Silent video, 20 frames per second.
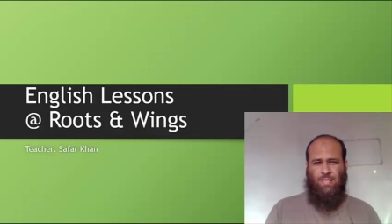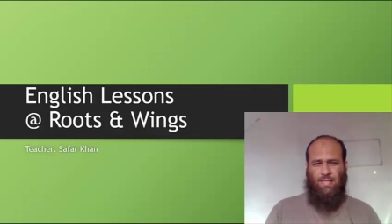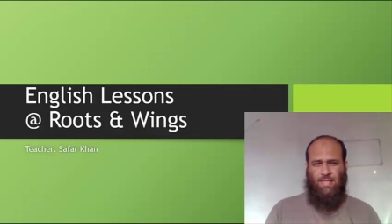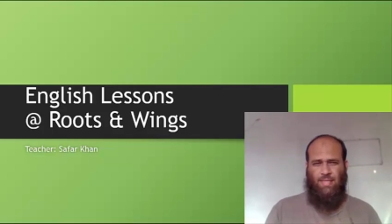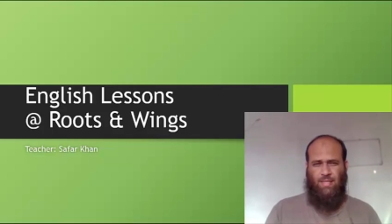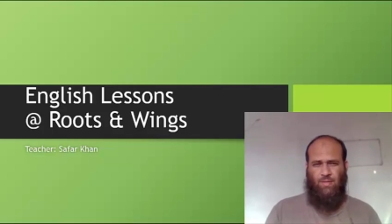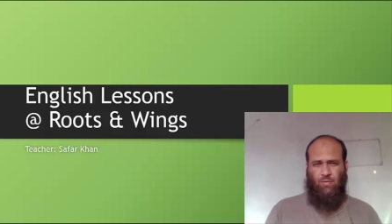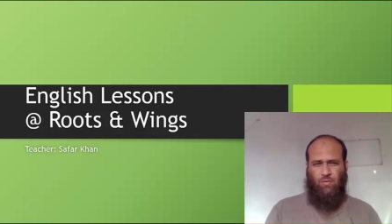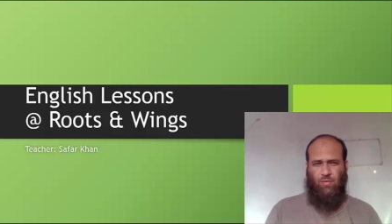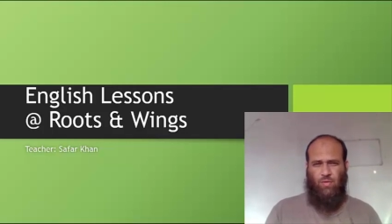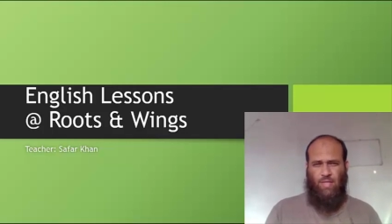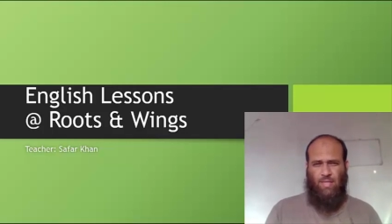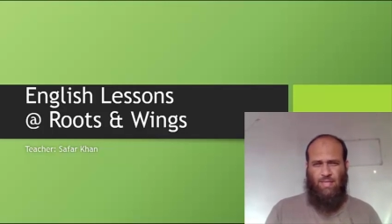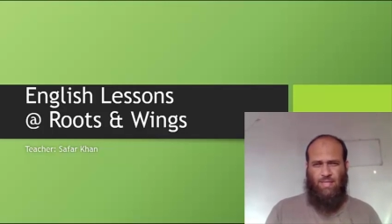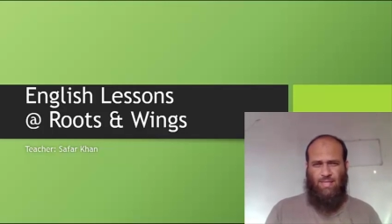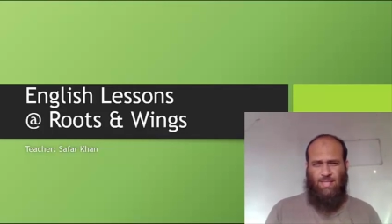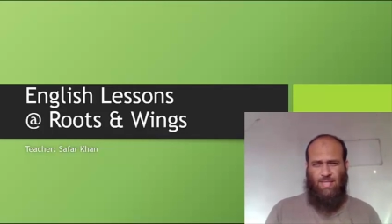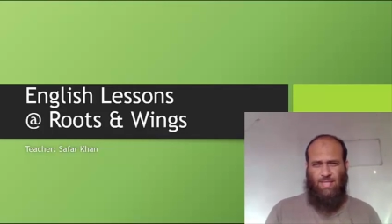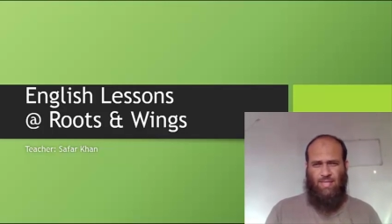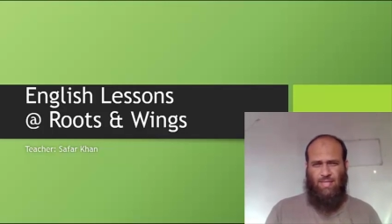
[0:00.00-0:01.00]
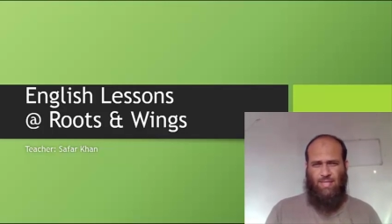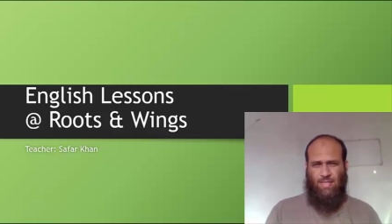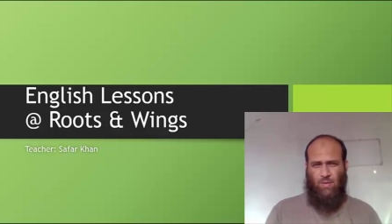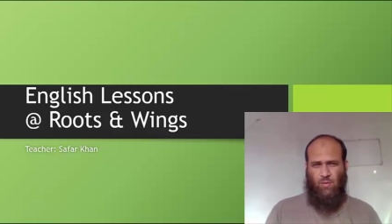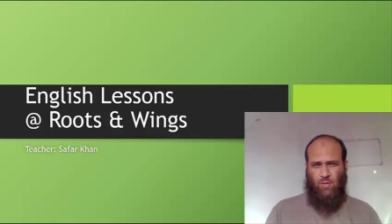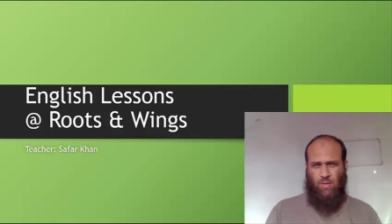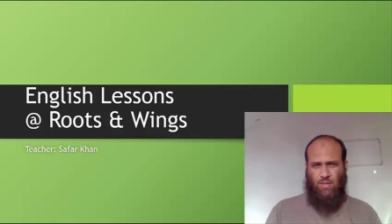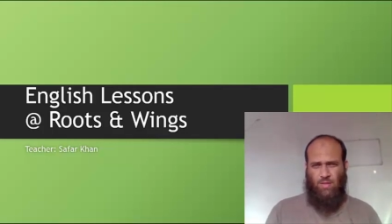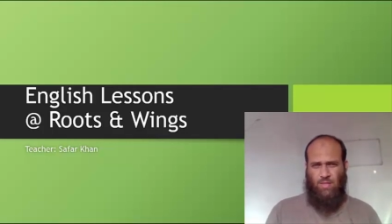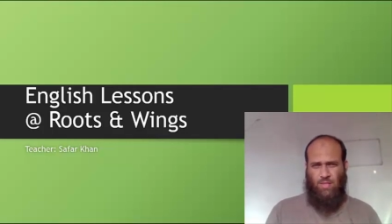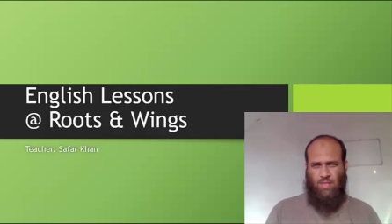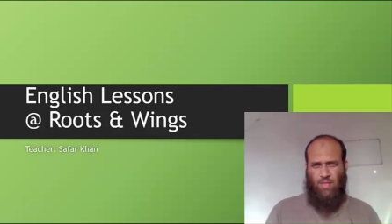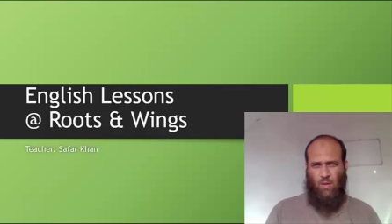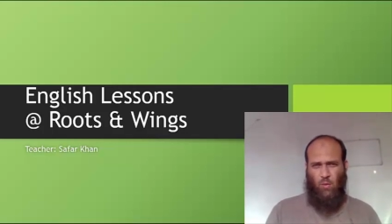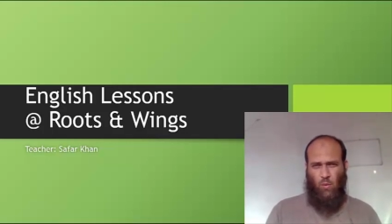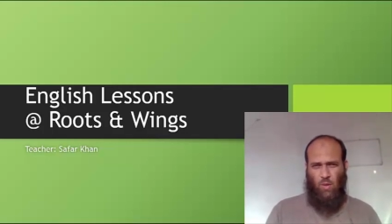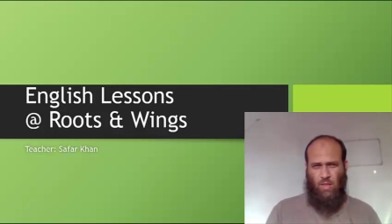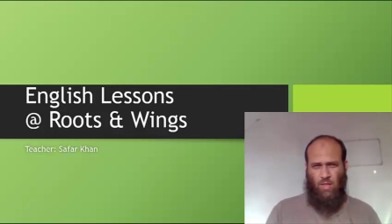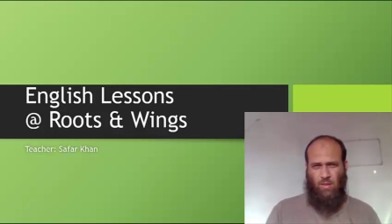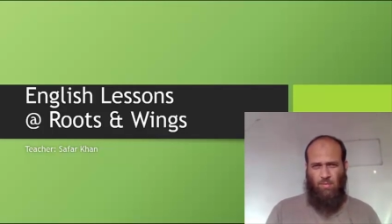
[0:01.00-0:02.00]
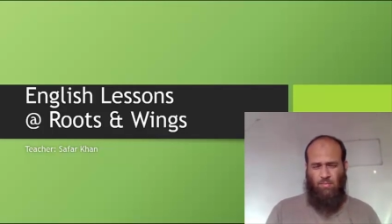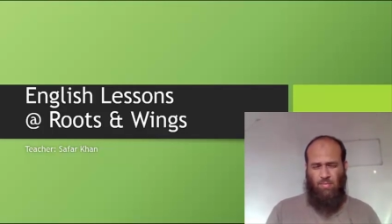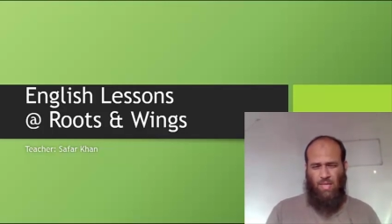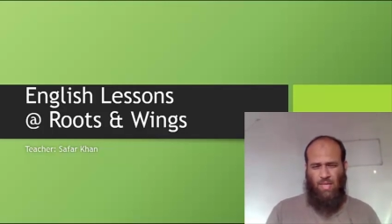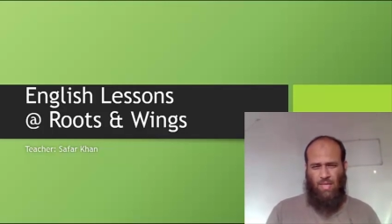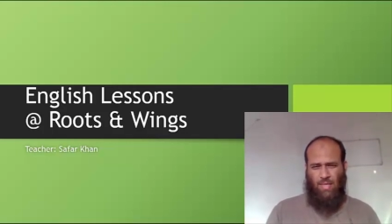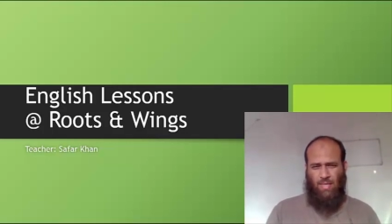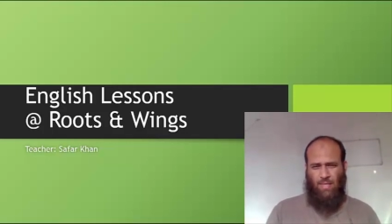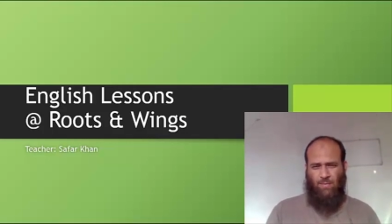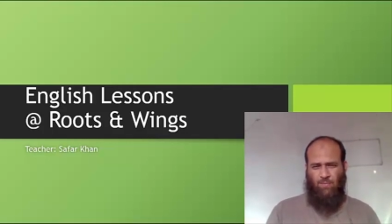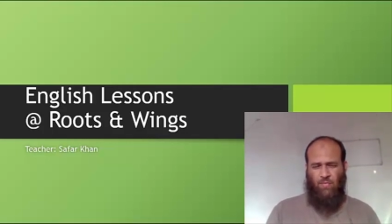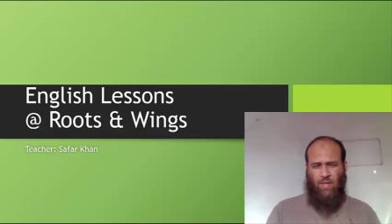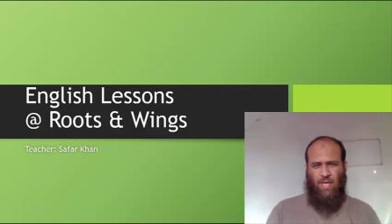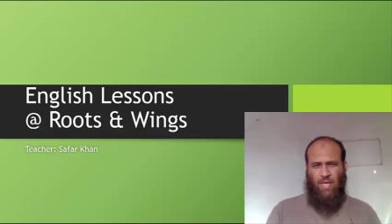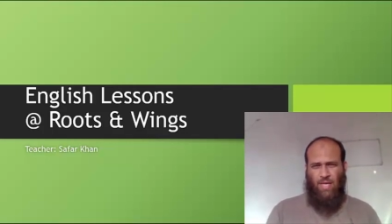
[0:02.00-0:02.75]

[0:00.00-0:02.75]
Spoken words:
Dear grade 6 students, welcome back.